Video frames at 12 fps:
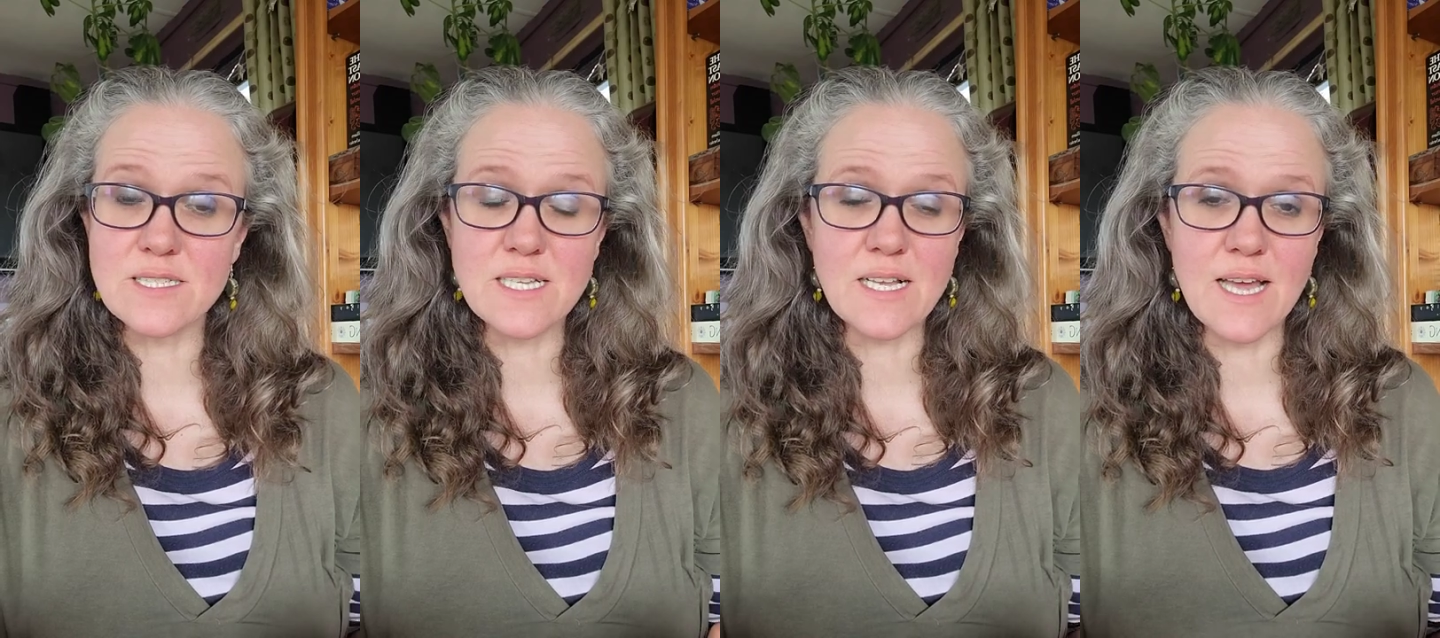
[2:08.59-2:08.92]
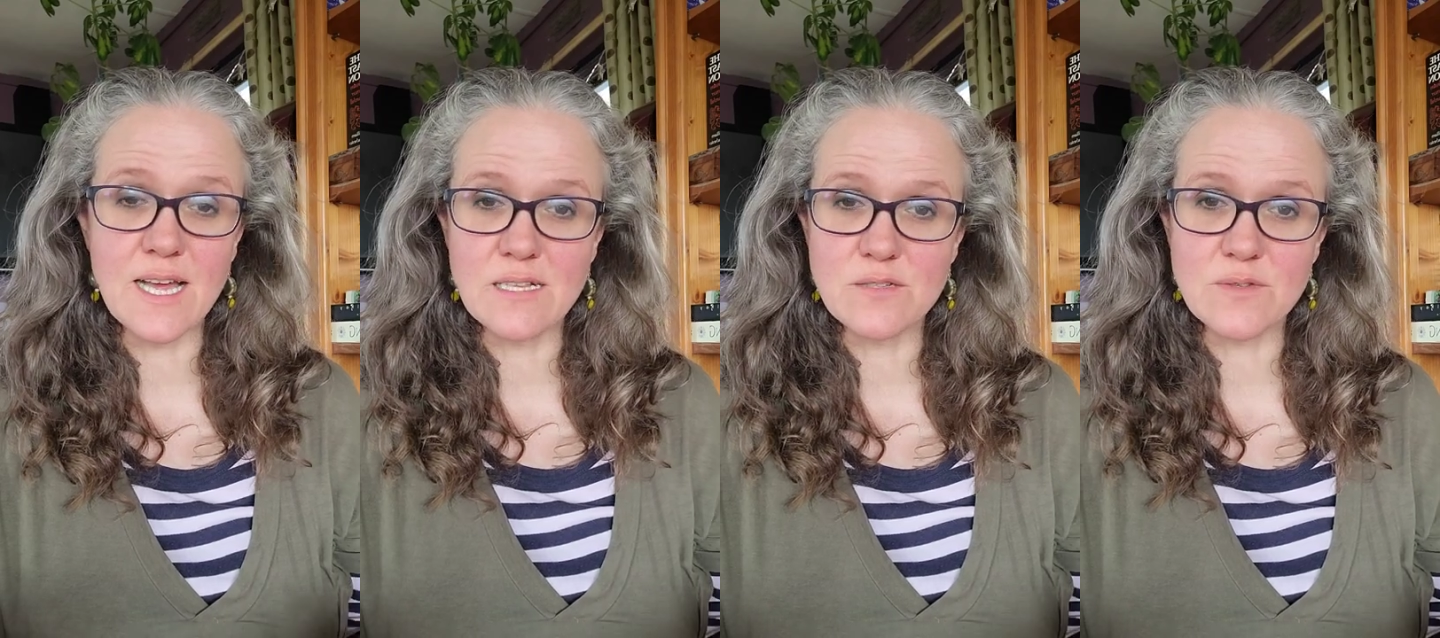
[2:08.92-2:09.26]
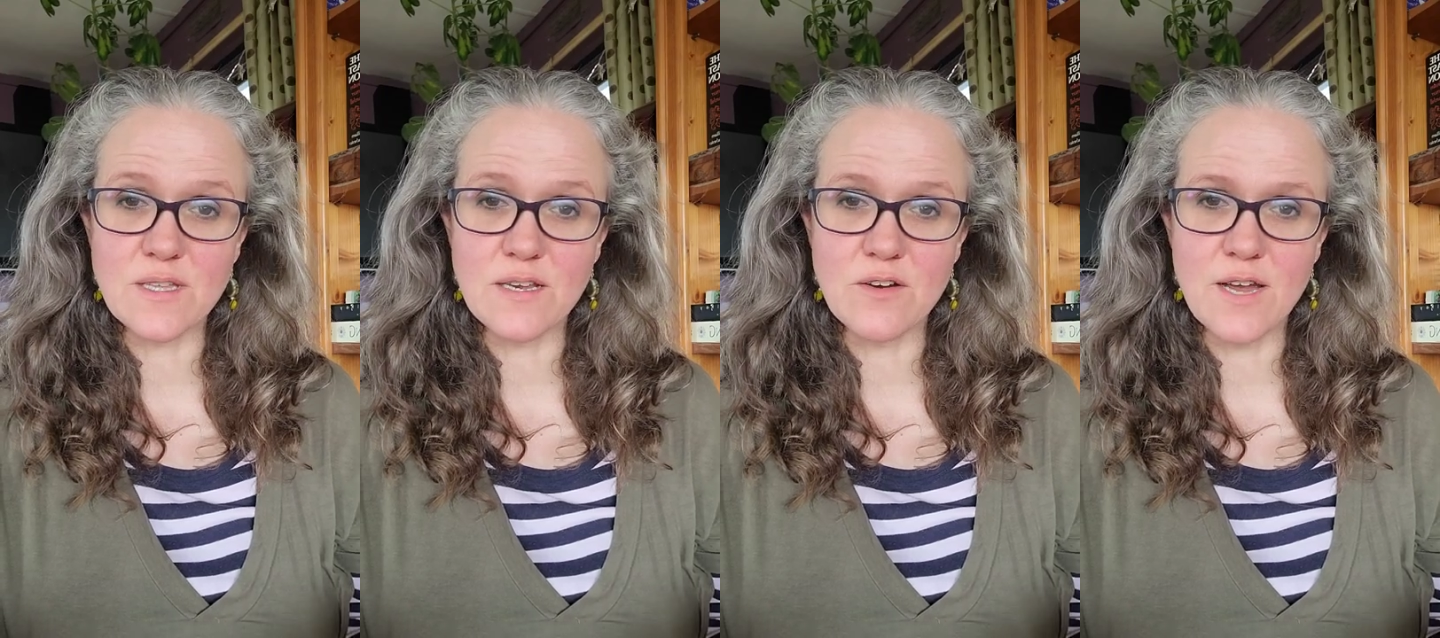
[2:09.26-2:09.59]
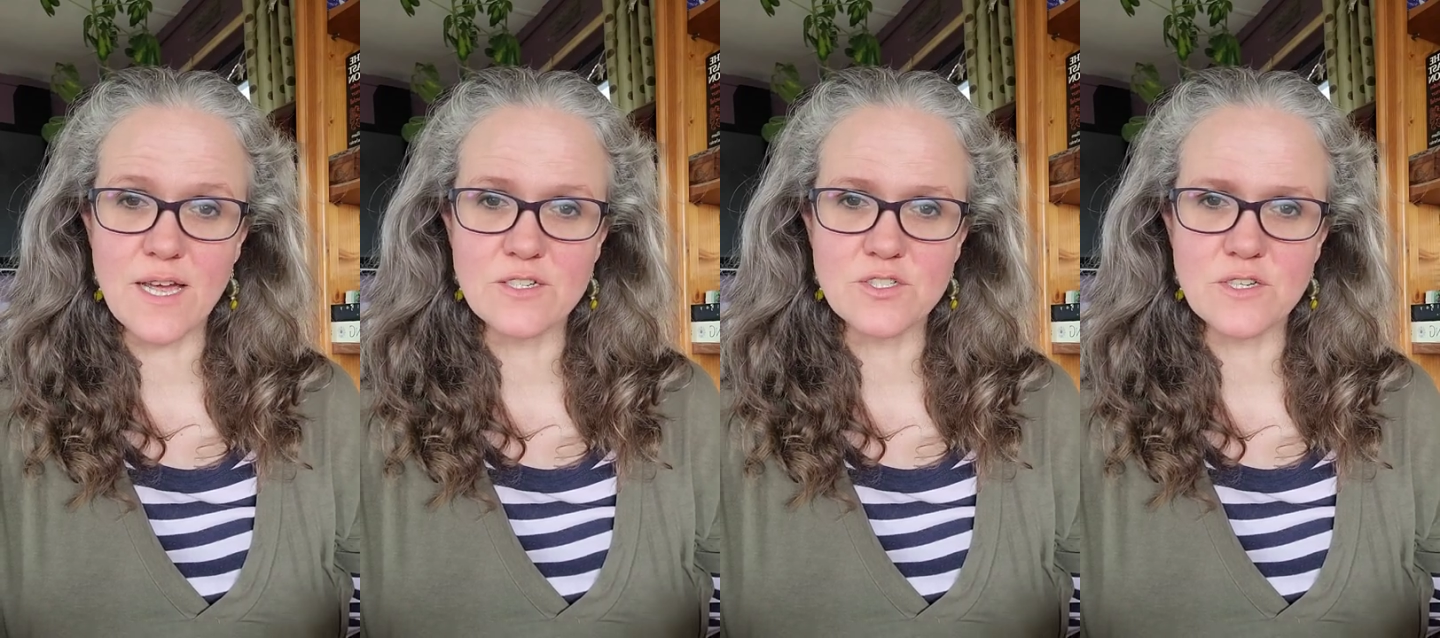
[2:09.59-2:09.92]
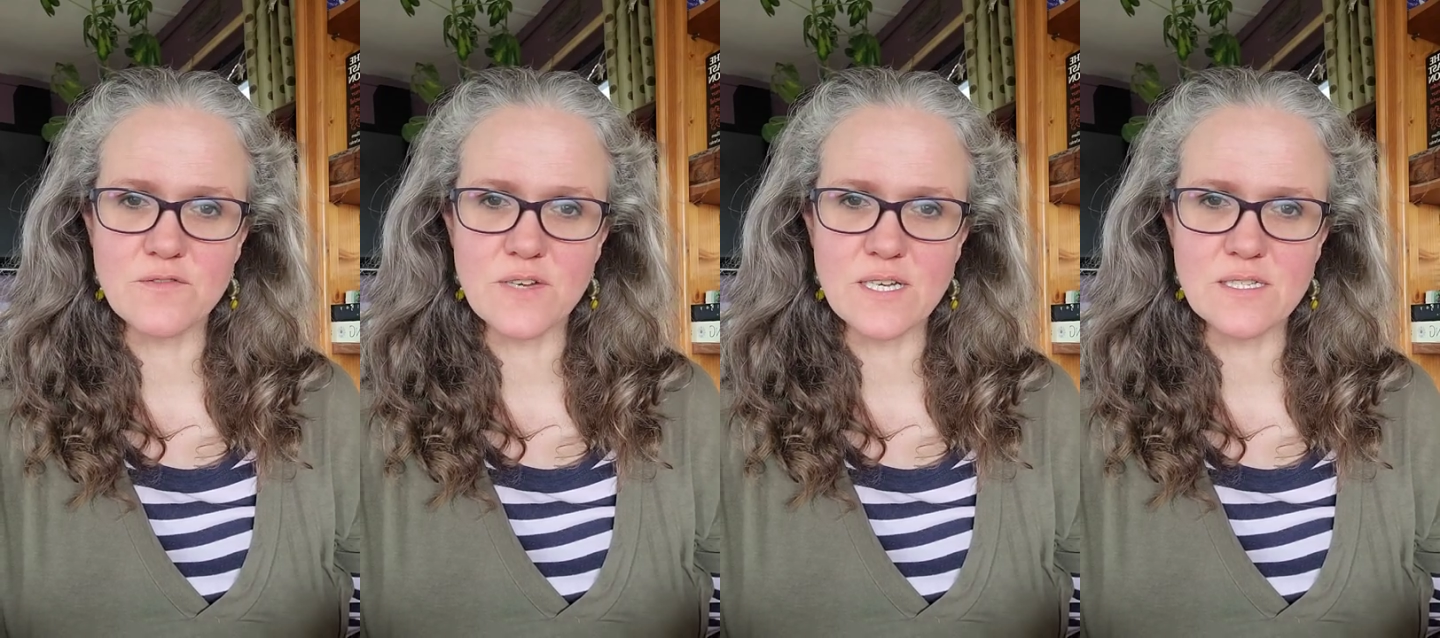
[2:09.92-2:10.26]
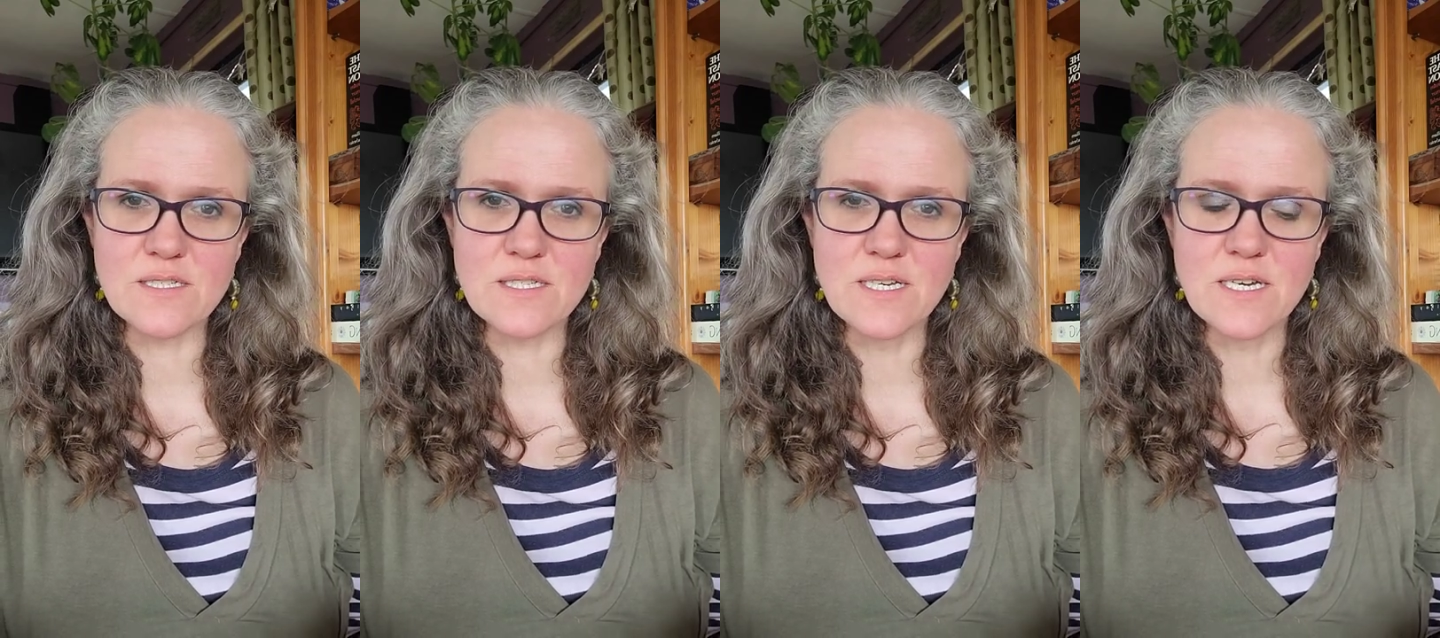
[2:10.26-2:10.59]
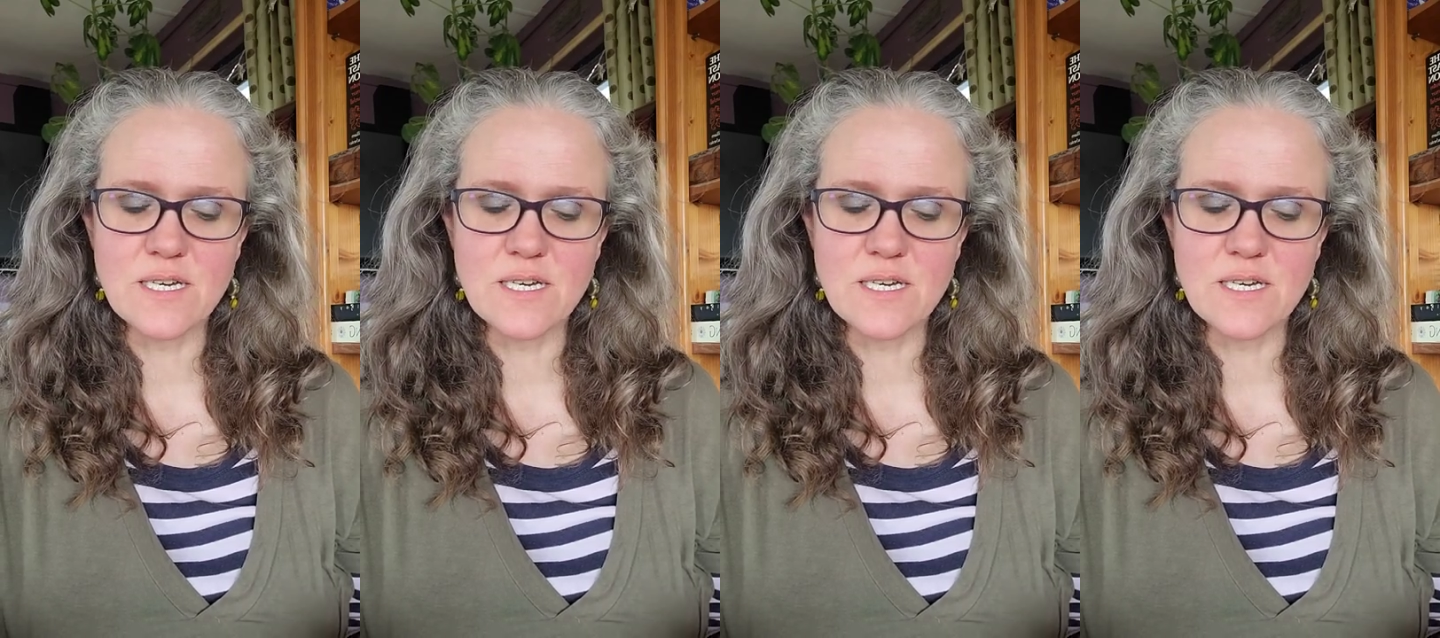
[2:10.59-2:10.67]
still held within our energy field.